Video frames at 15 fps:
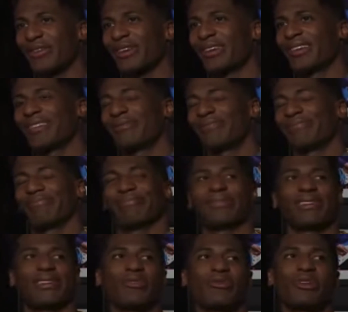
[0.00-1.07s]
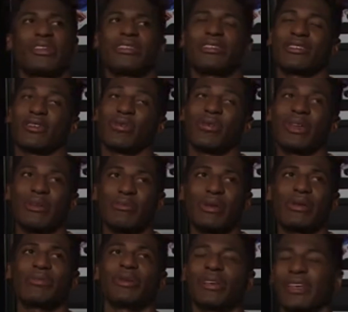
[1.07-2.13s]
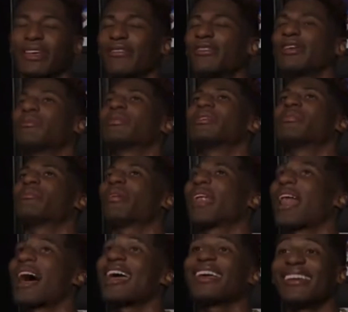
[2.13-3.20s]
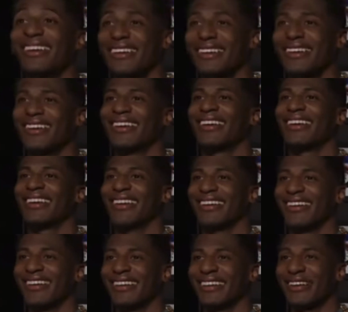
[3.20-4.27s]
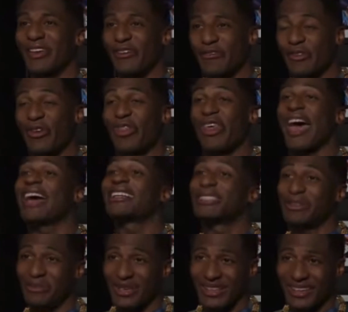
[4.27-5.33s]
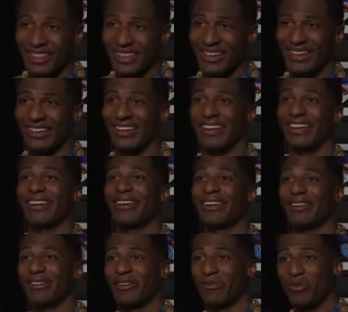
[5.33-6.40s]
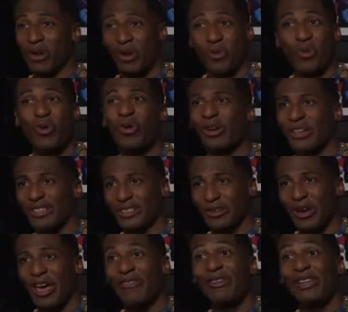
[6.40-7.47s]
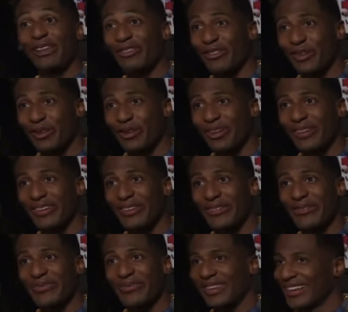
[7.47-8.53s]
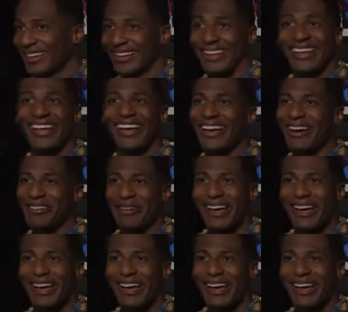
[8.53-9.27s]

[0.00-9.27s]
it reach so many people and give them some light and for that to be the thing that we're awarded so heavily for i,